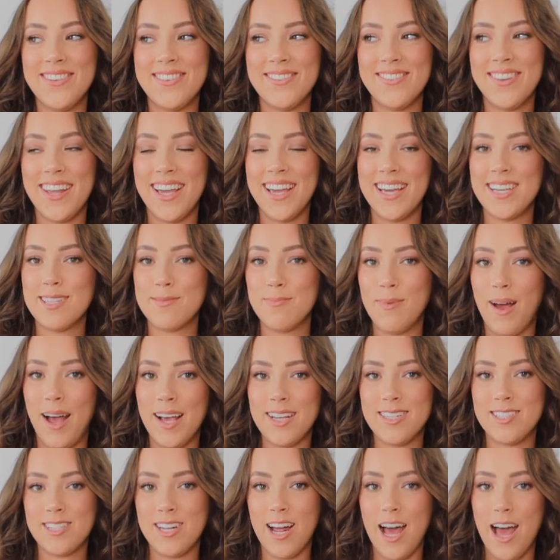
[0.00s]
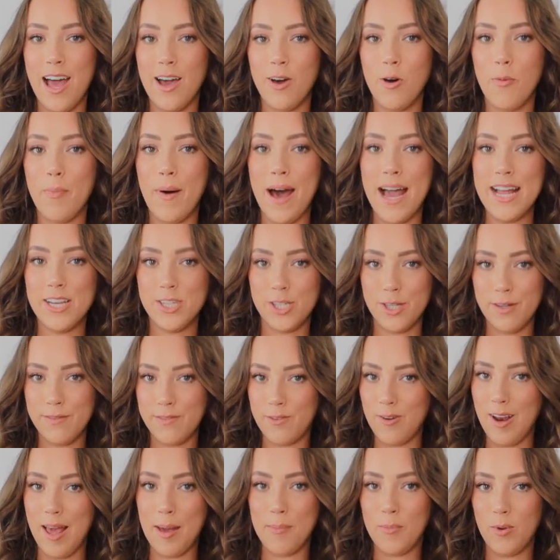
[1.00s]
don't think it's my style, but I do
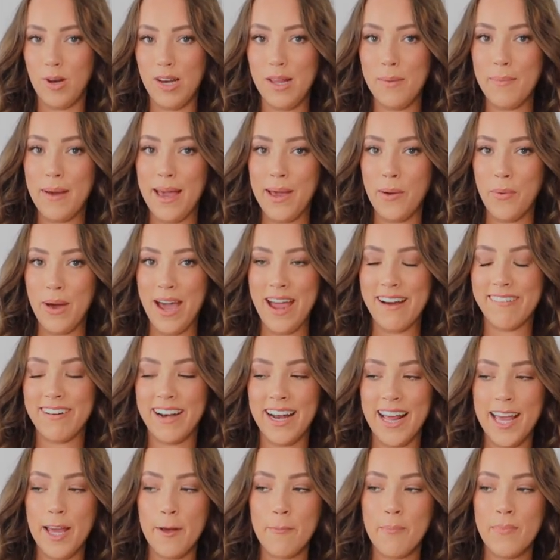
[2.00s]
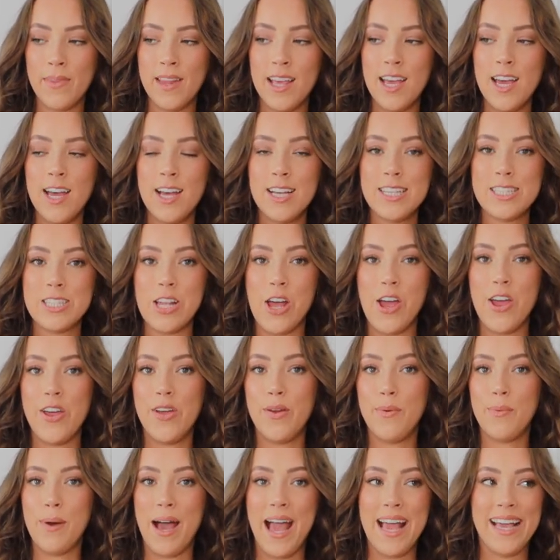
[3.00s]
feel like Molly Mae wearing it. So
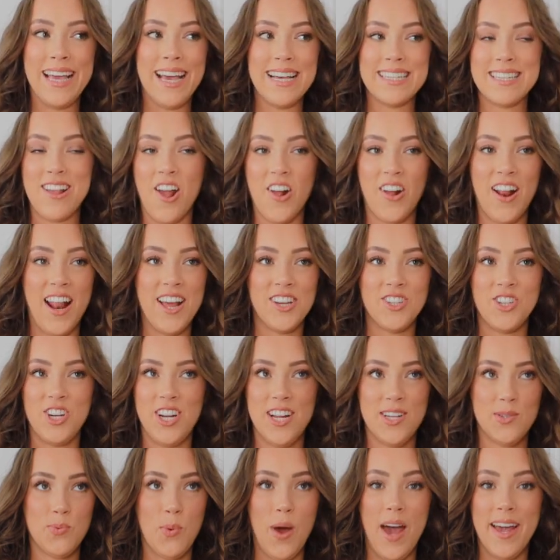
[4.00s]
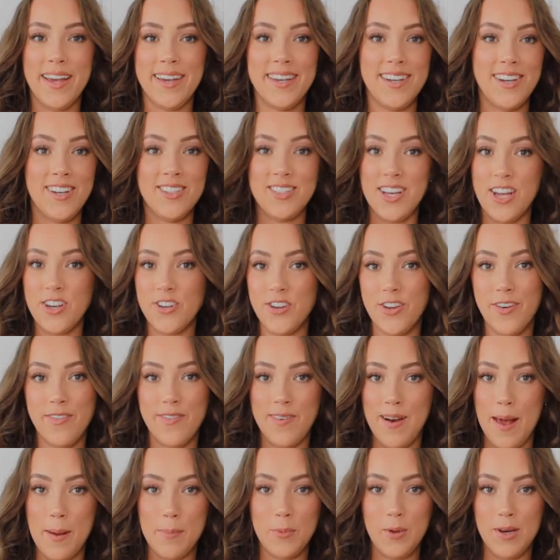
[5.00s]
I guess her collection is working because I do
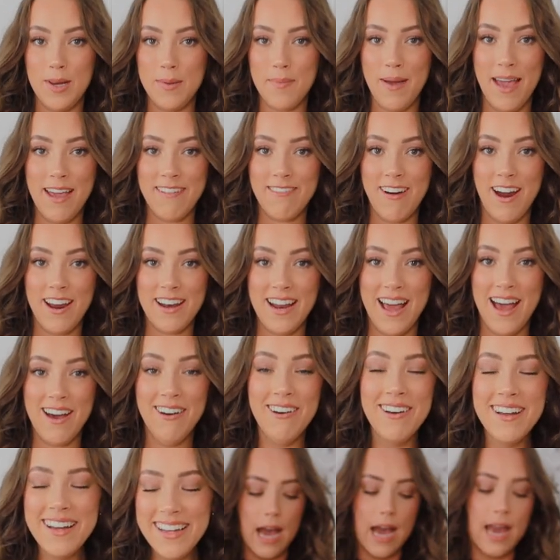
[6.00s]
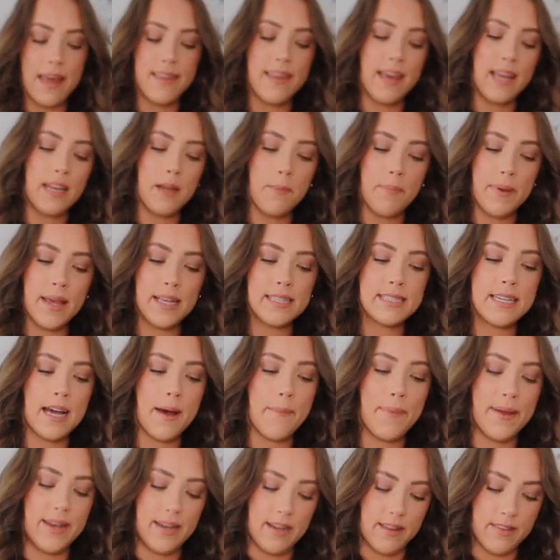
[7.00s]
feel like Molly Mae right now. I then picked
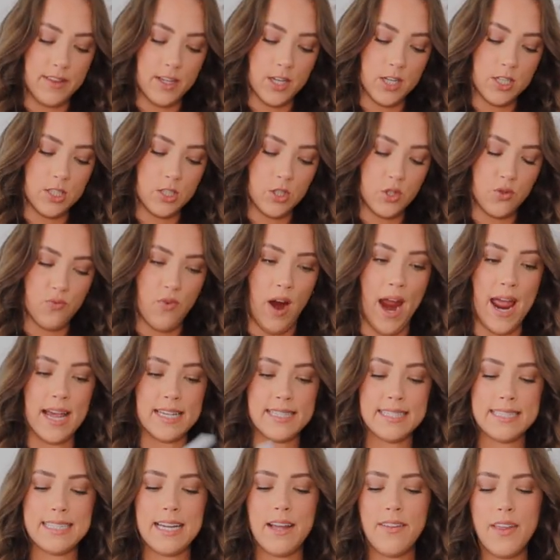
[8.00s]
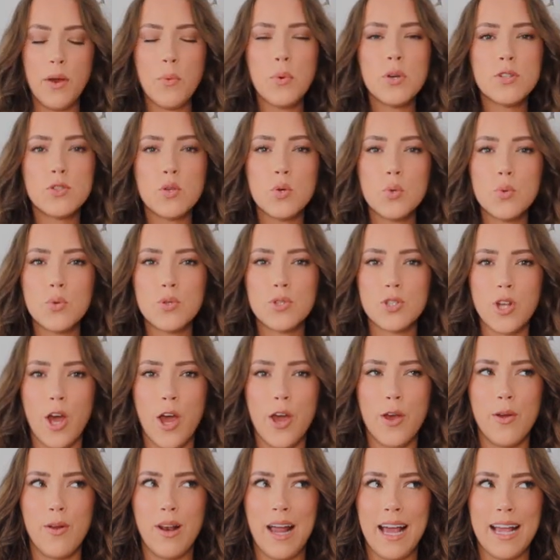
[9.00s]
up another dress. Now there was
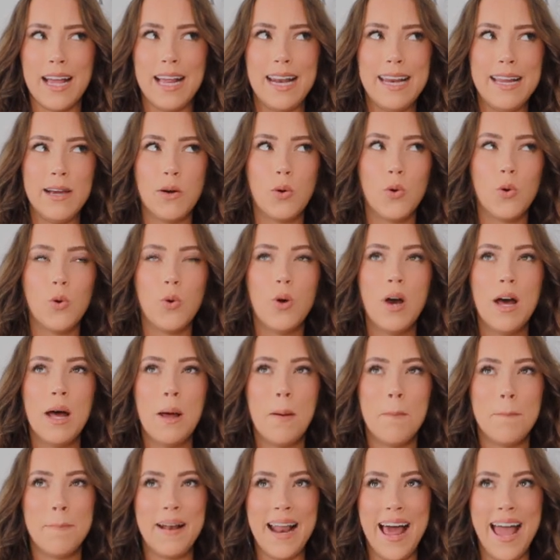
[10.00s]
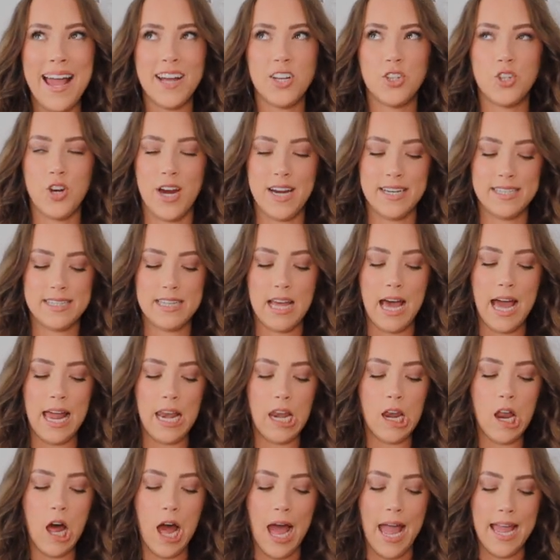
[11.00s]
also like a little black dress that
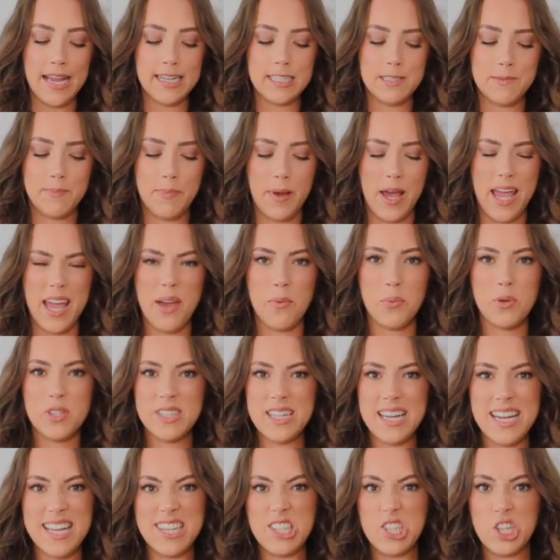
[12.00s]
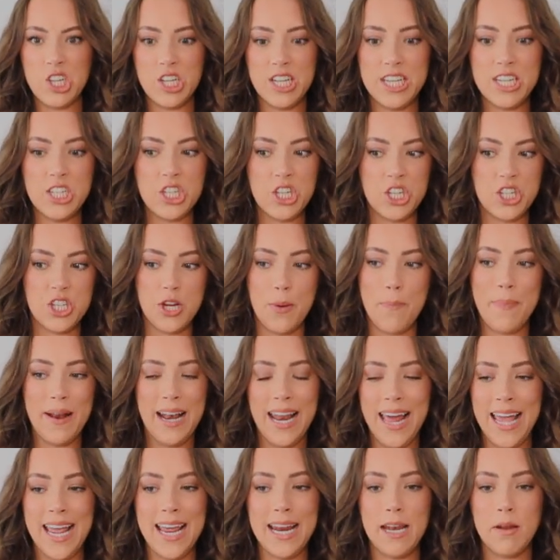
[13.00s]
I liked, but it was literally just a
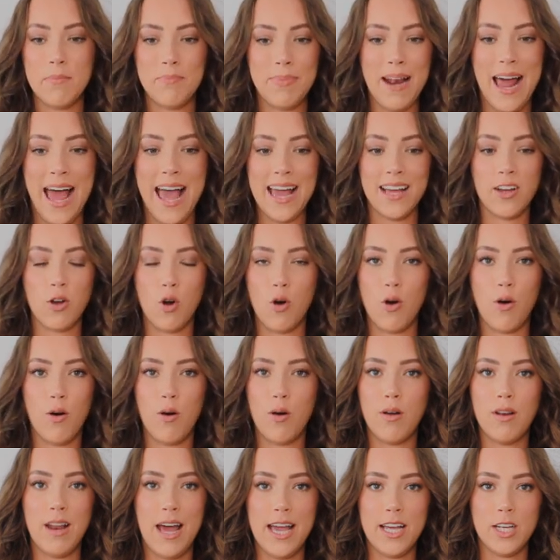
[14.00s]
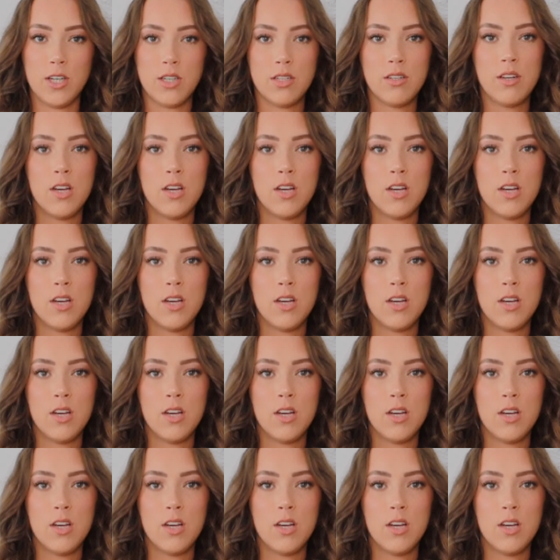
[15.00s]
plain black, like